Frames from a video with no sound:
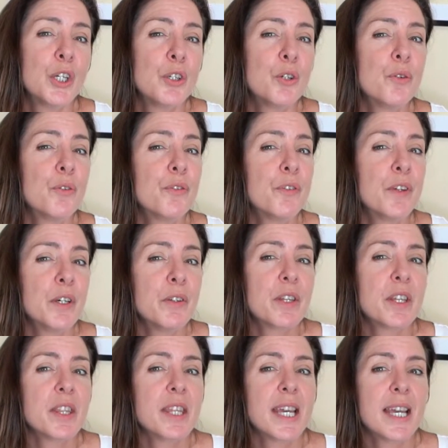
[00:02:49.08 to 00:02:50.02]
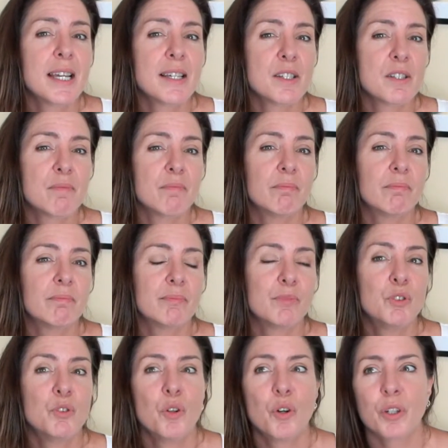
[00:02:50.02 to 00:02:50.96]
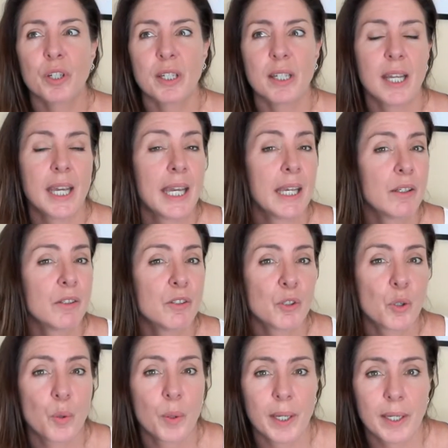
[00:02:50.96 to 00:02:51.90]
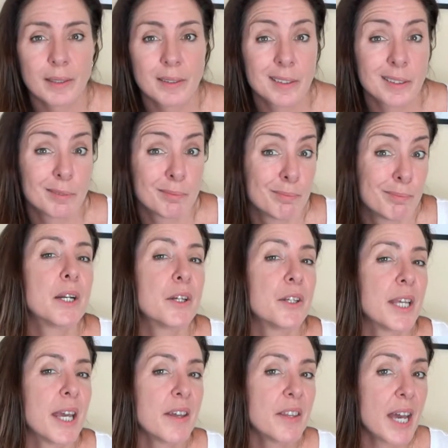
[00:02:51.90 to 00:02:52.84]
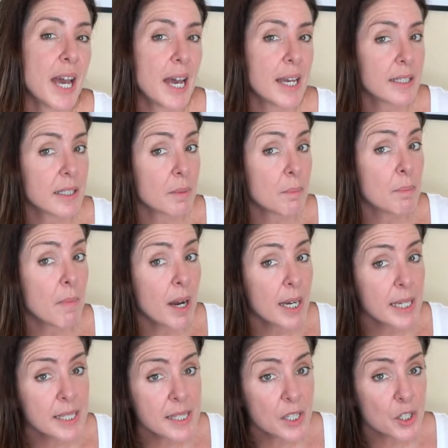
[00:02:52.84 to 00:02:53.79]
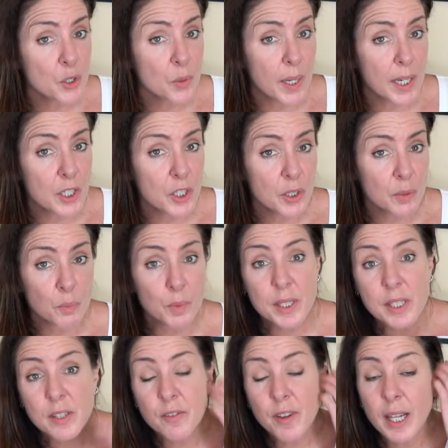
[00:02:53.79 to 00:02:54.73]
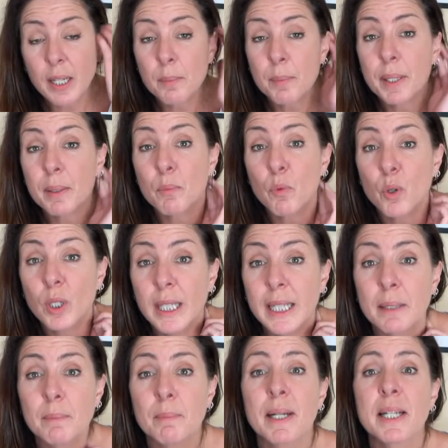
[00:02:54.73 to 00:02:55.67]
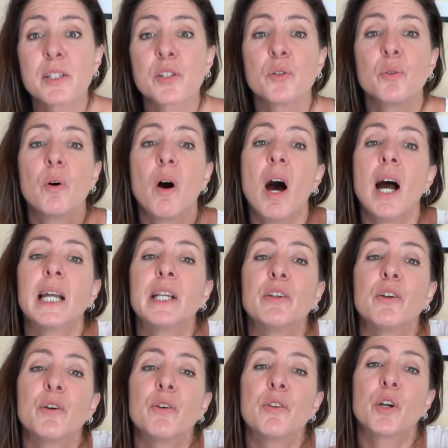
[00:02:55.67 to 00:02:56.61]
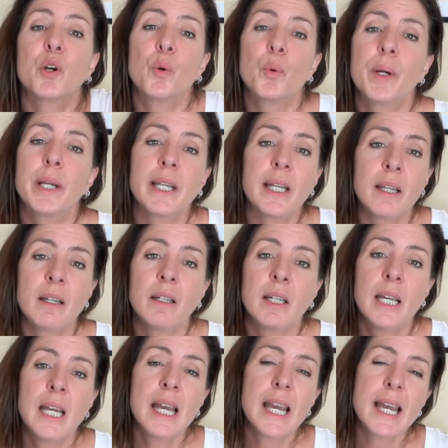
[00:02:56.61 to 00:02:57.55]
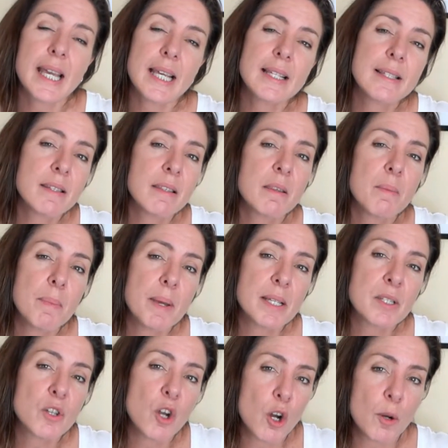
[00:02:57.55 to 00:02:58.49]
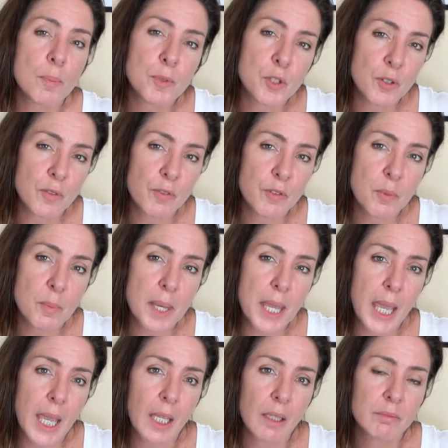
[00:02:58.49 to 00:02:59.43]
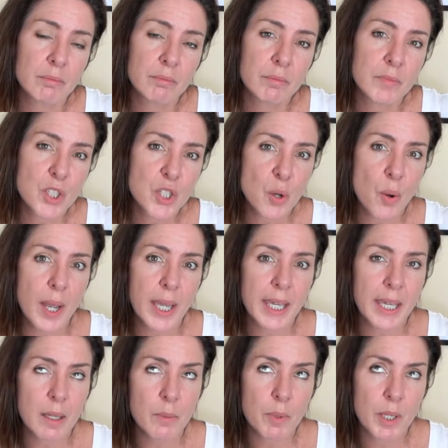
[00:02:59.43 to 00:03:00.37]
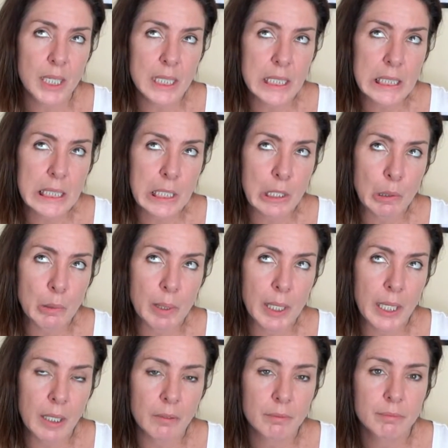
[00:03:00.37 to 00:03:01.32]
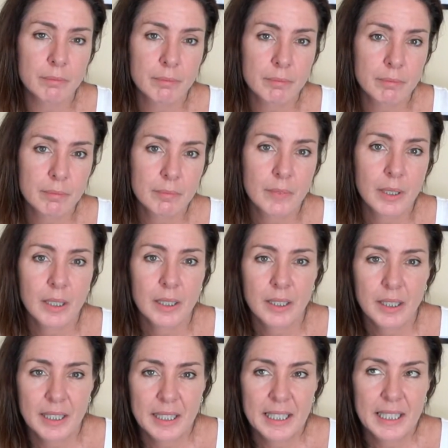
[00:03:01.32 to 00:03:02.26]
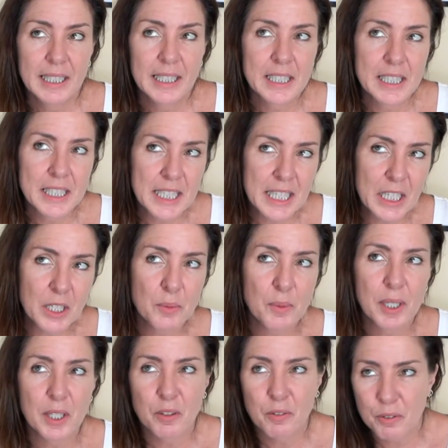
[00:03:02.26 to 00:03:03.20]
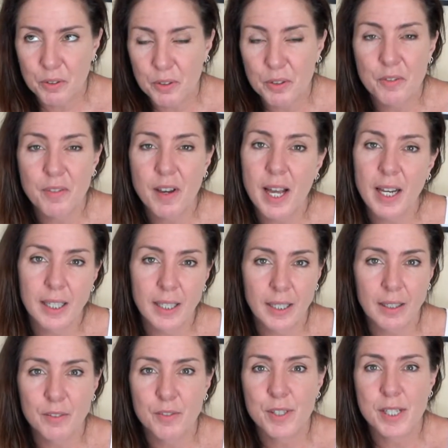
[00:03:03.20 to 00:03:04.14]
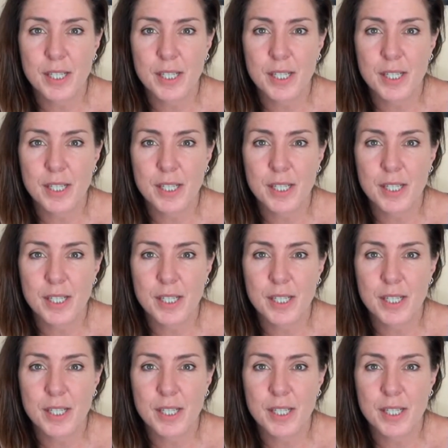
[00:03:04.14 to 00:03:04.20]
you'll feel that there's not a need to quit. But on the other hand, in my situation with developing more lean muscle, I know that quitting isn't the best option for me. So I keep continuing through the valley of